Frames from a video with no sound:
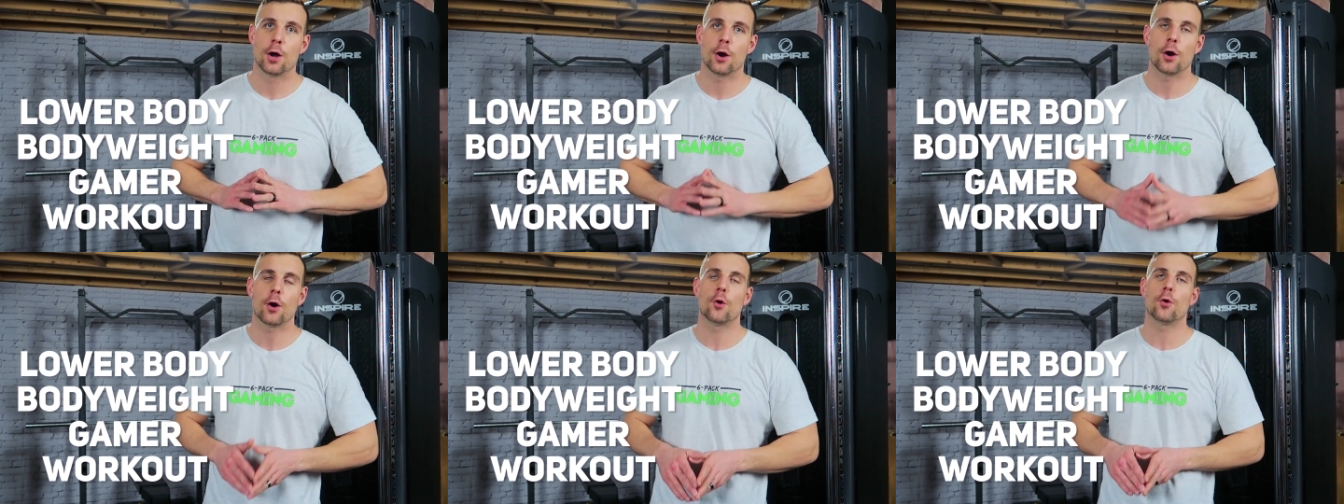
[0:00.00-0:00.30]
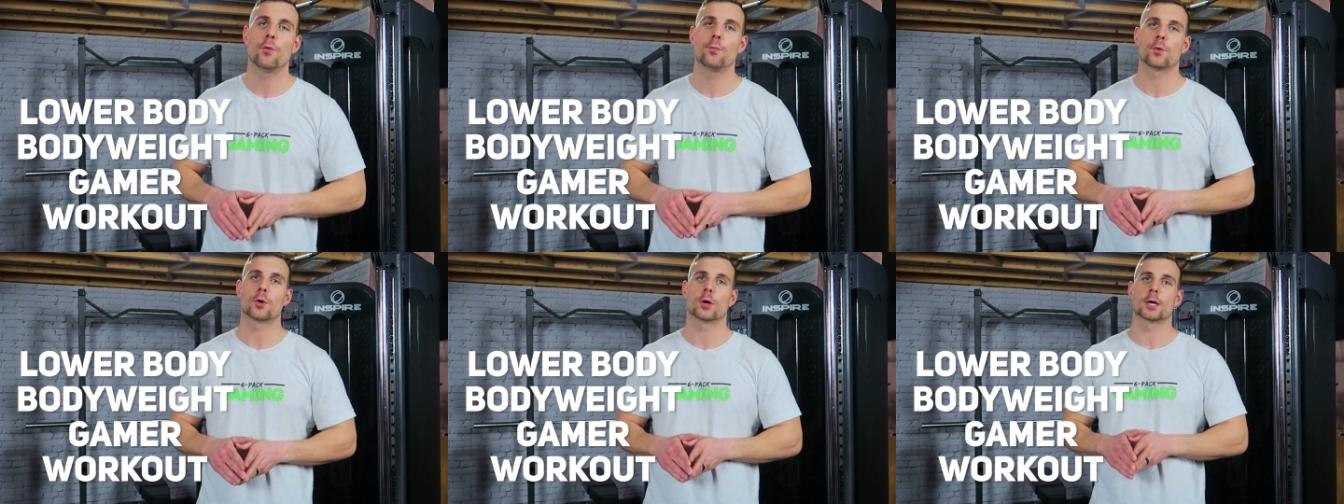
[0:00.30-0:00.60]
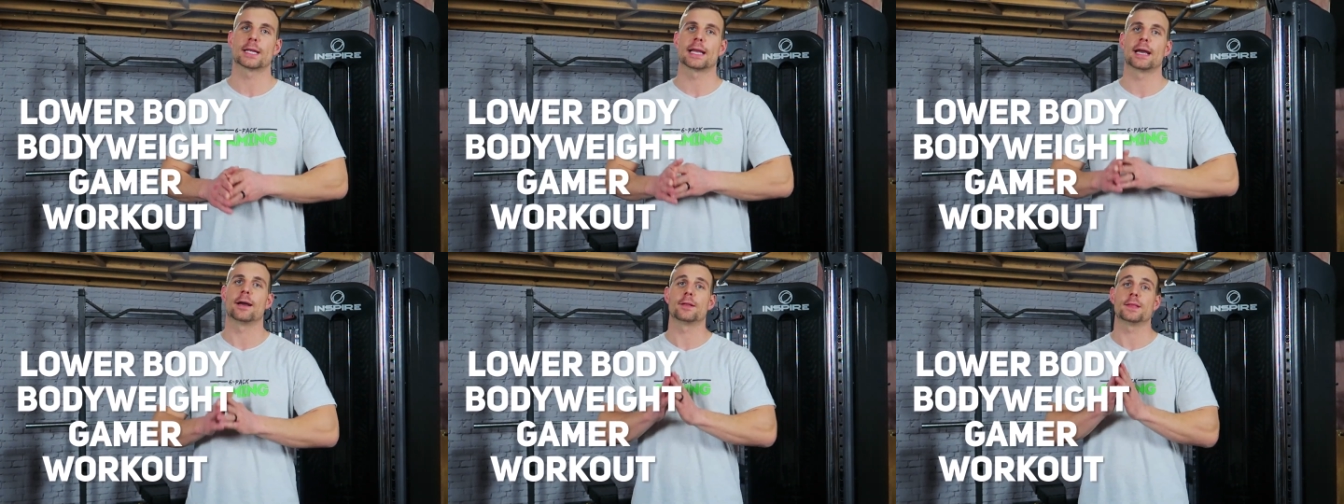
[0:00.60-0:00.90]
home
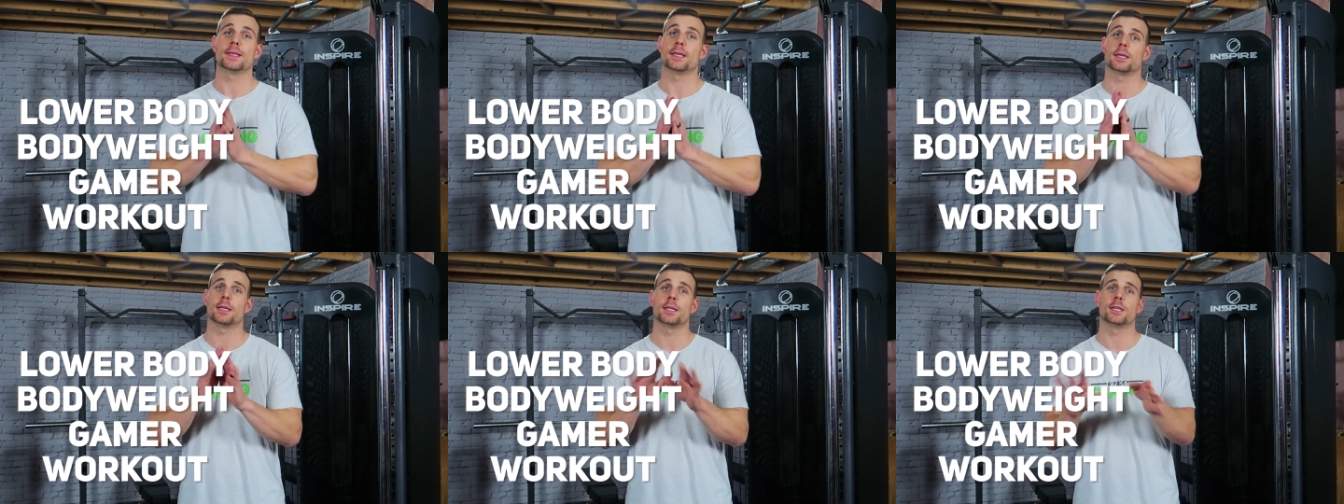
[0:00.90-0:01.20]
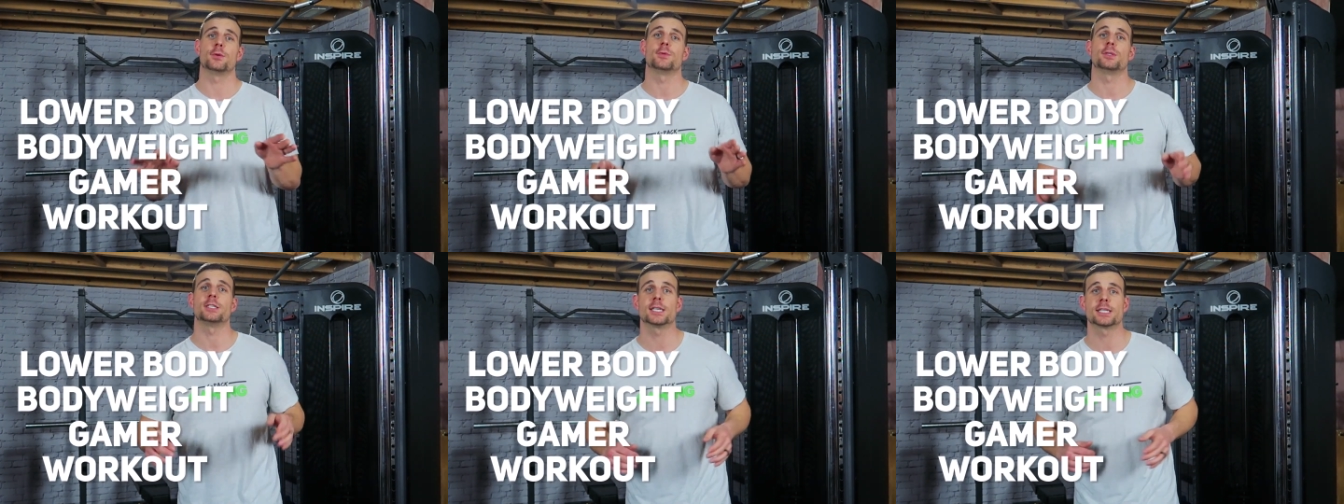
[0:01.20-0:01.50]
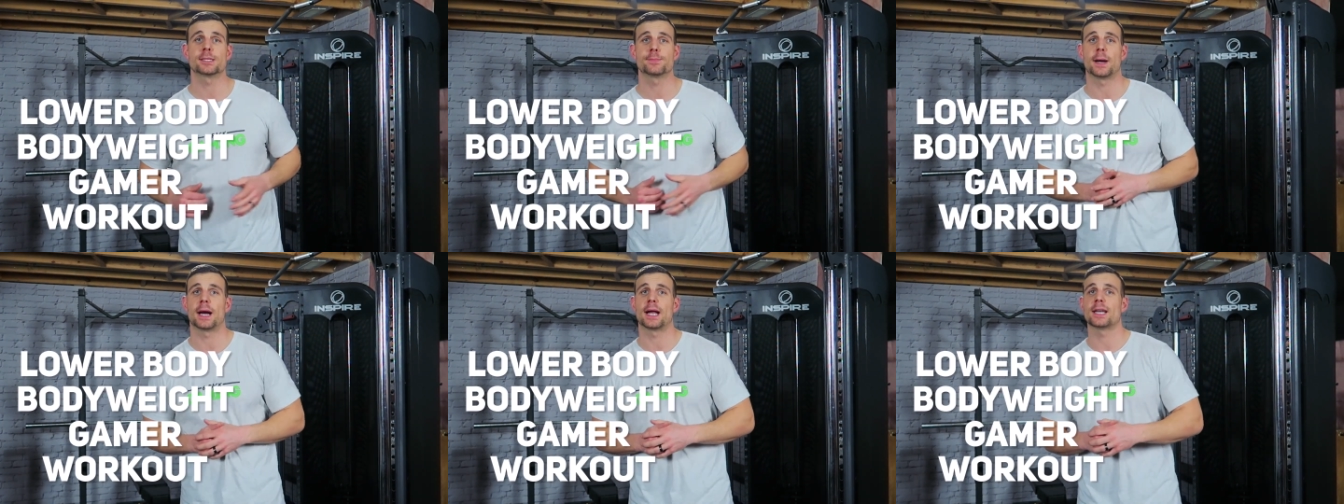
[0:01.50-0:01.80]
workout that you can do with
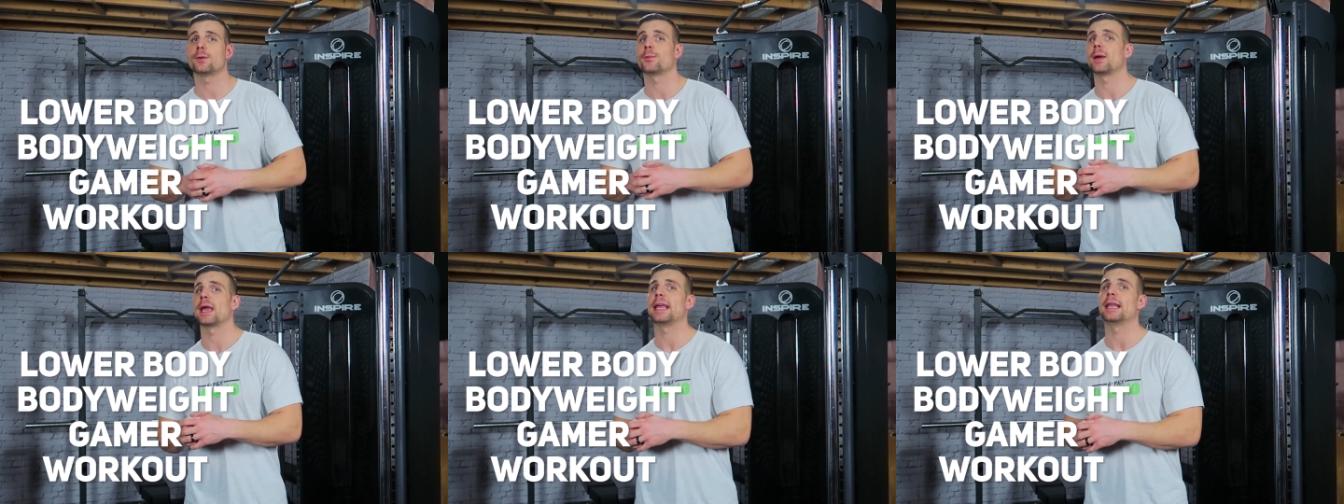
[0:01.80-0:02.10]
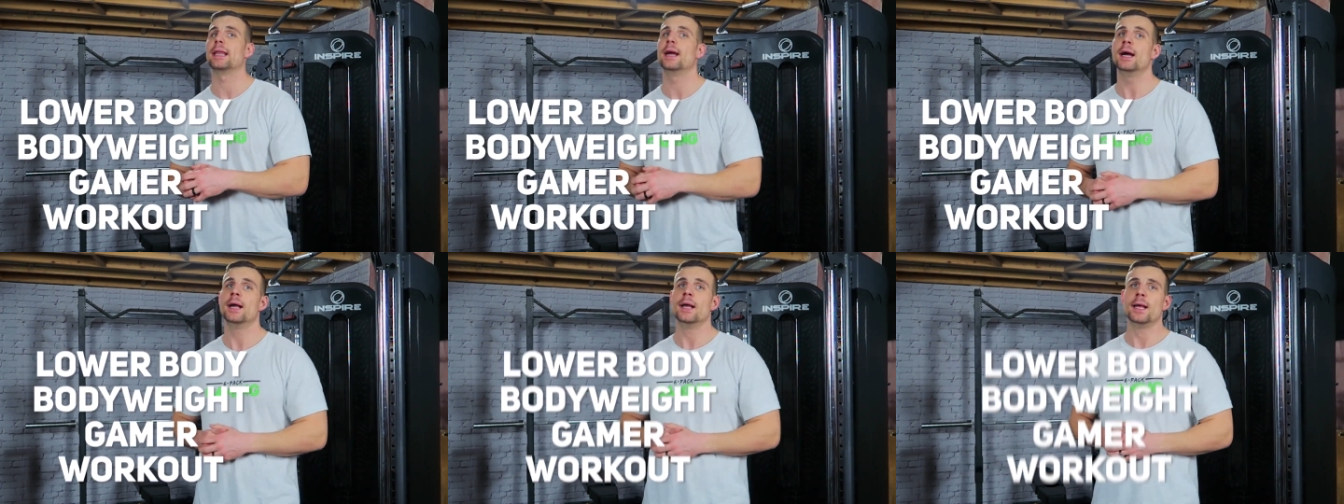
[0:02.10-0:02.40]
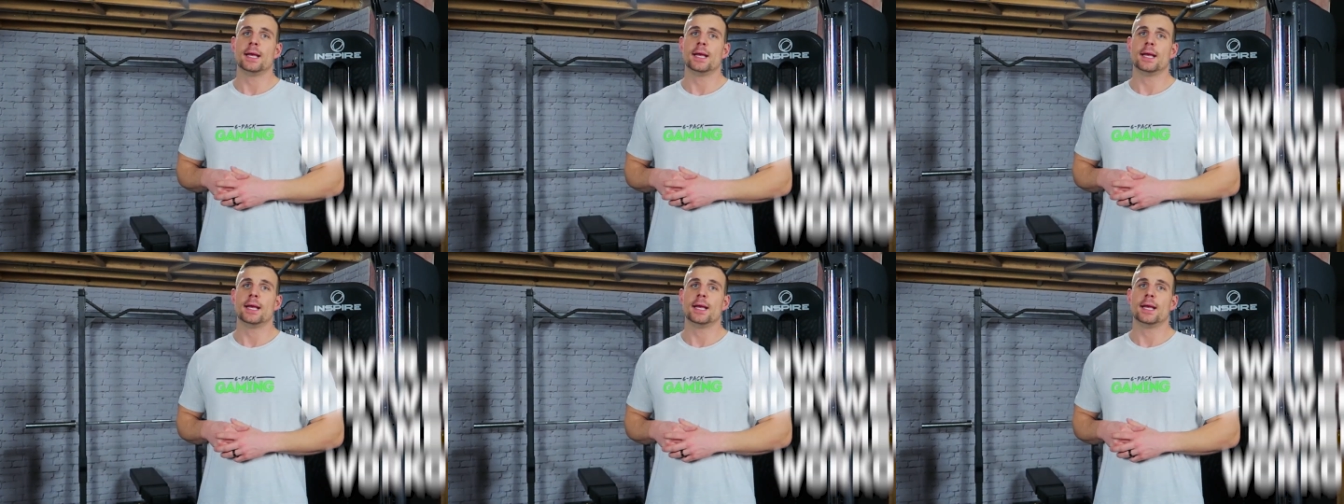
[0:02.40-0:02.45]
just body weight.